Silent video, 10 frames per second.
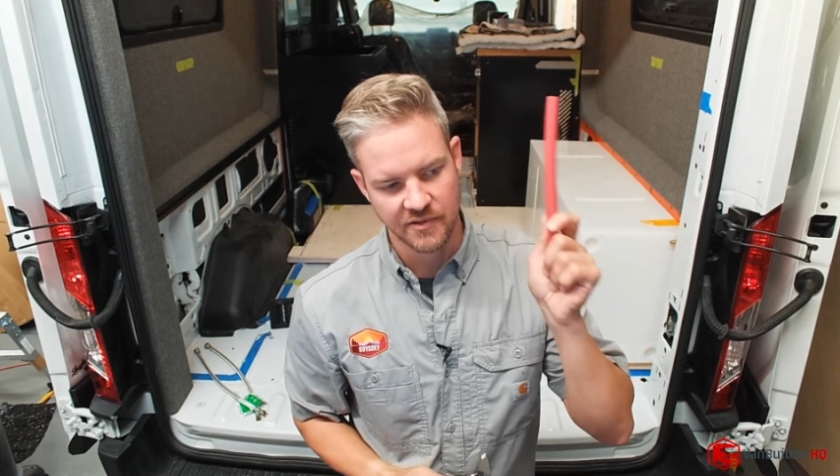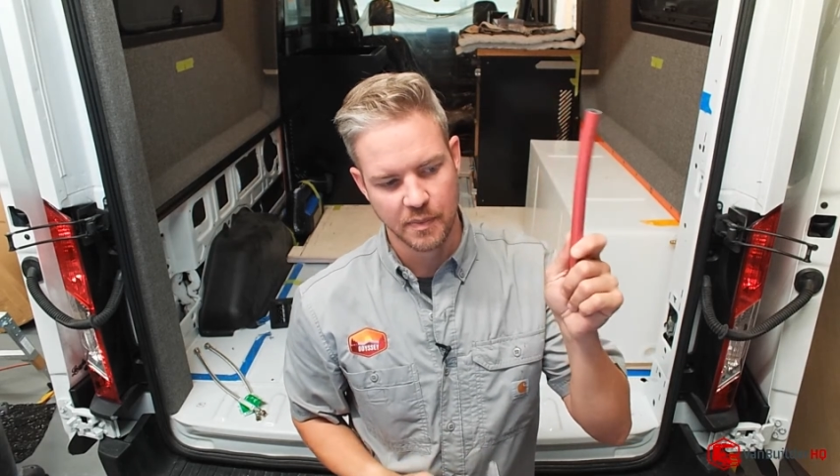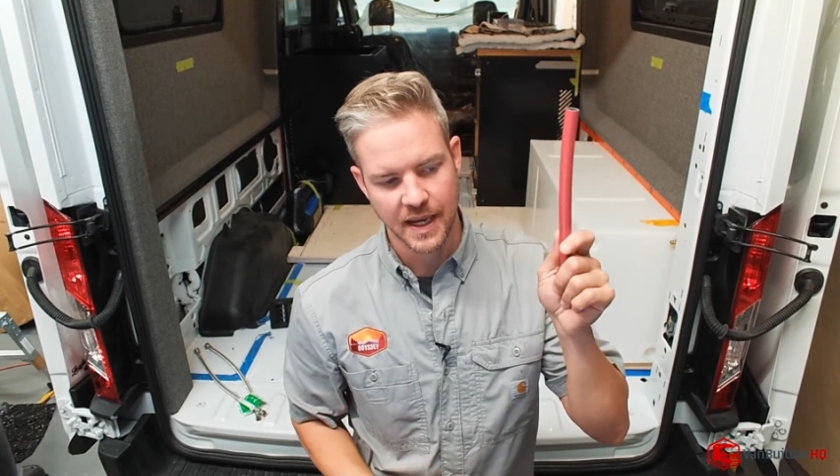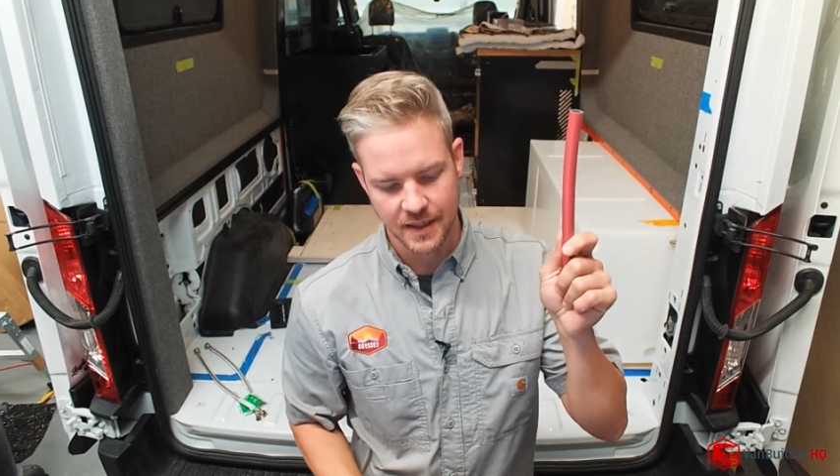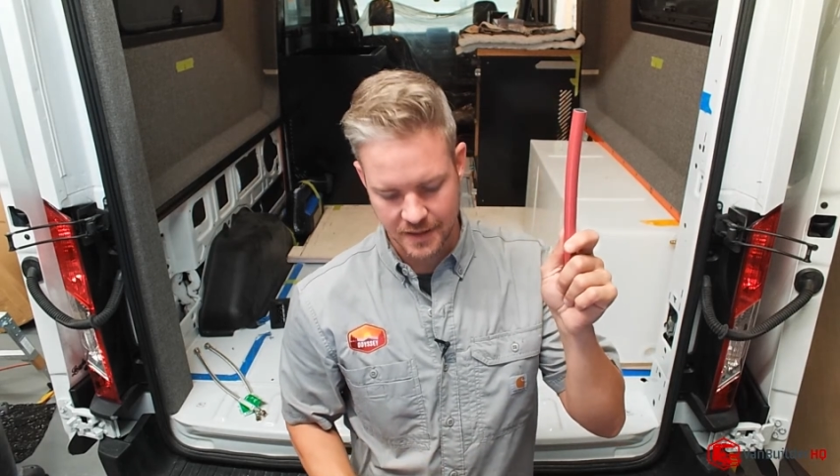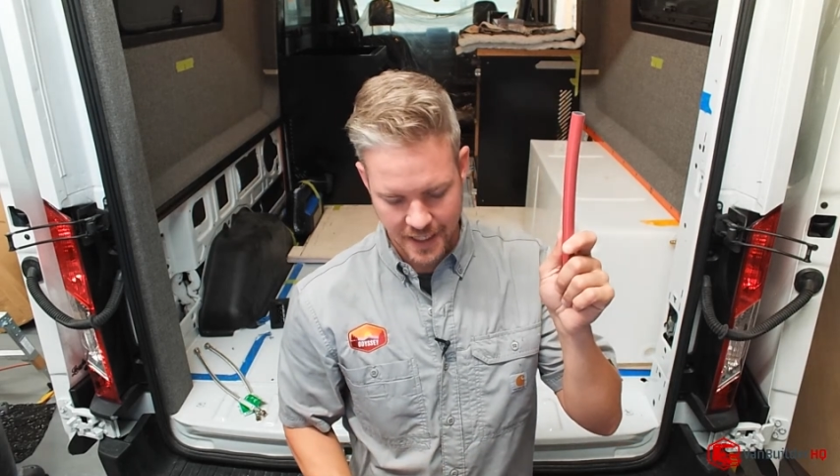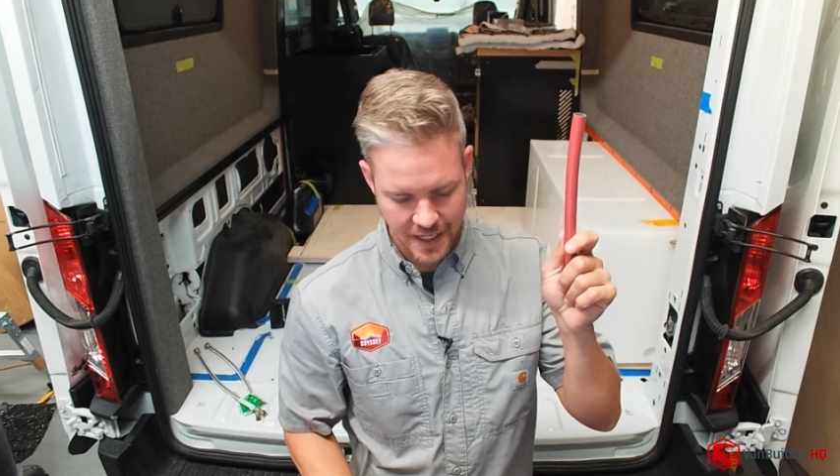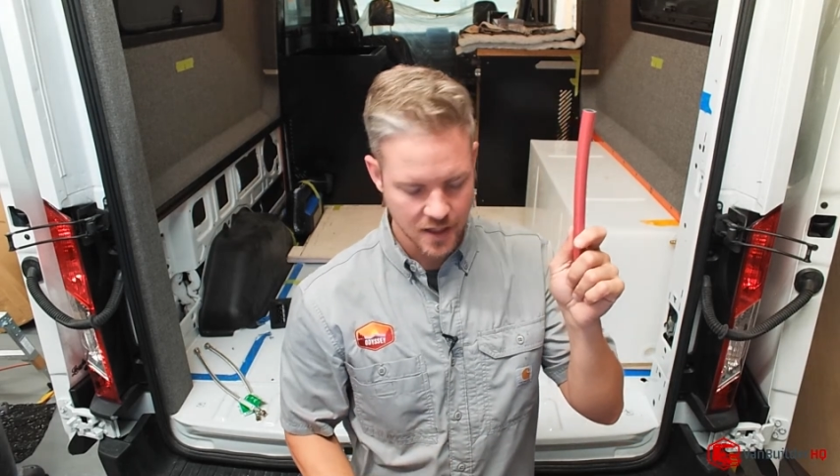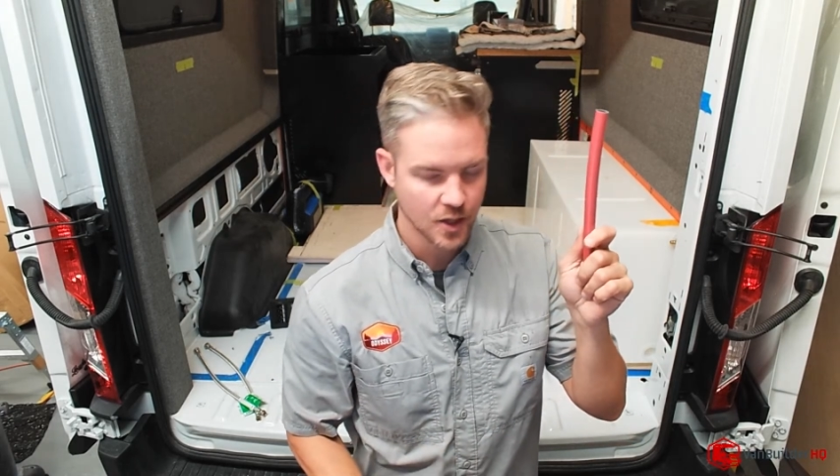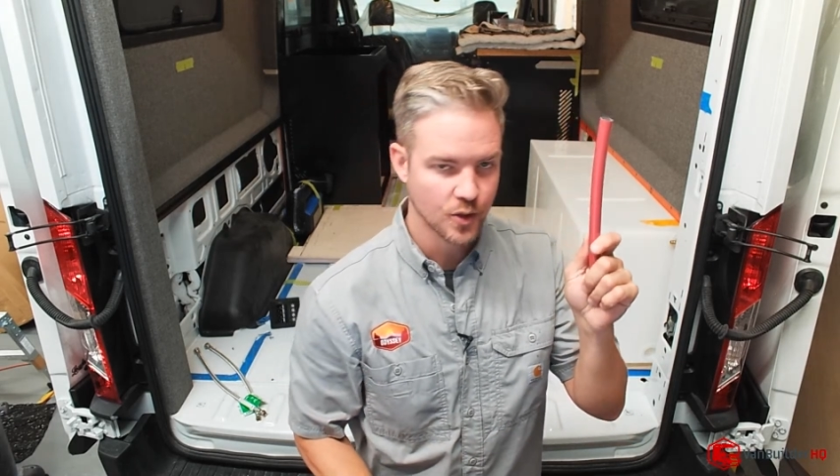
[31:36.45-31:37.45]
of PEX
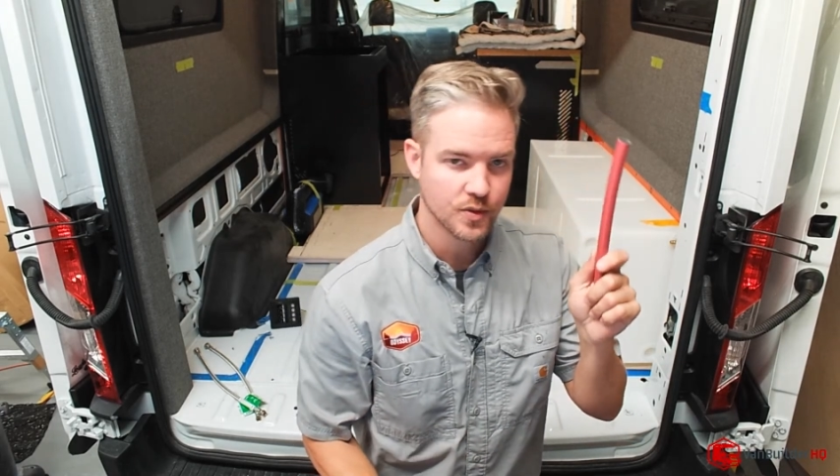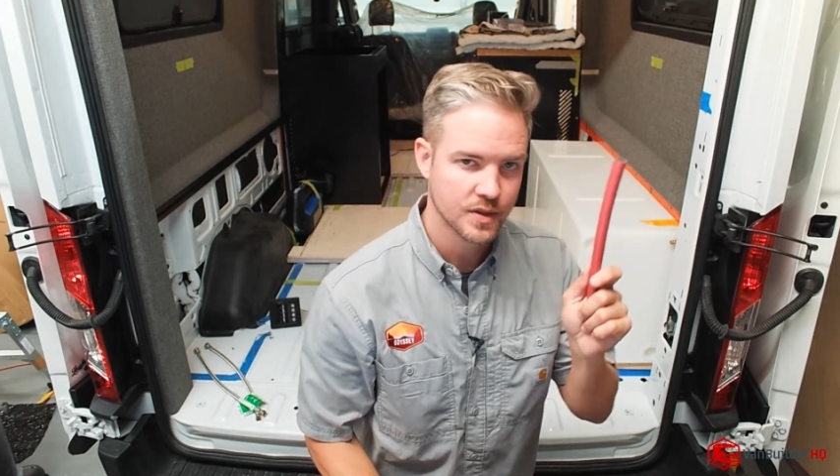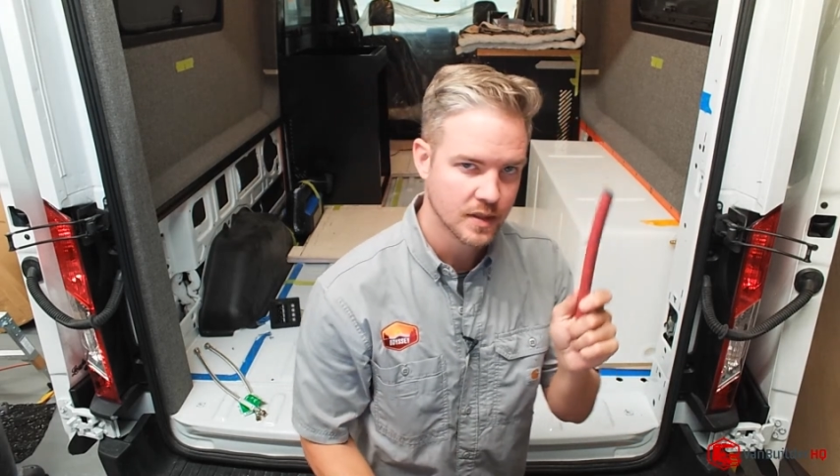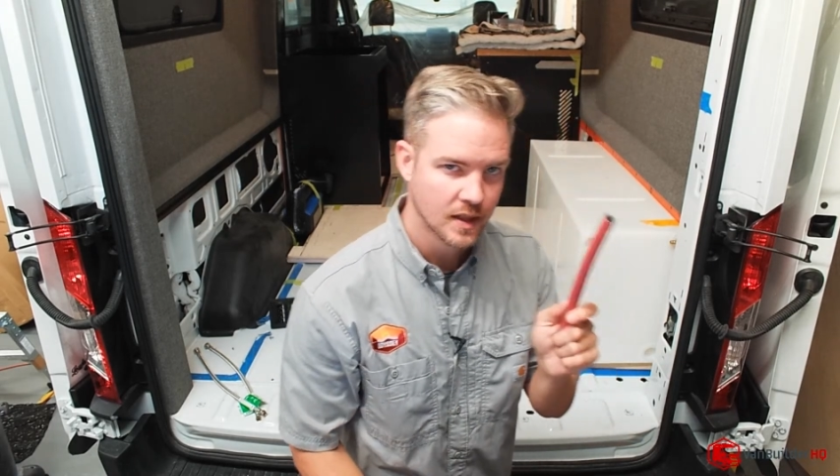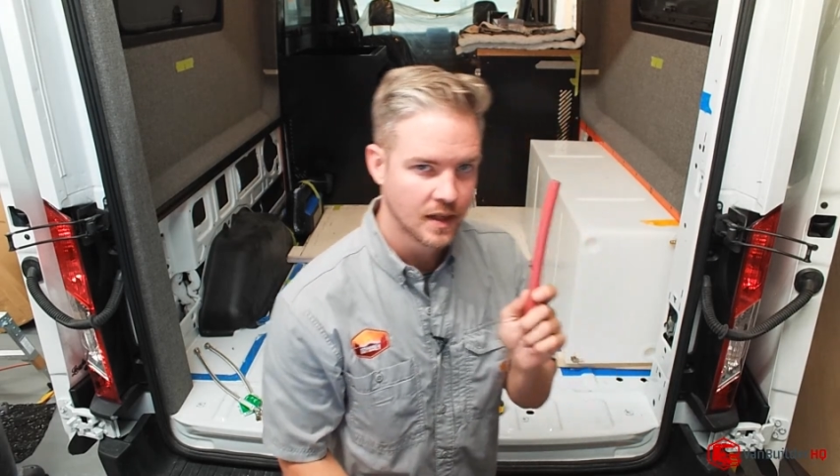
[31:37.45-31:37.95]
A hose,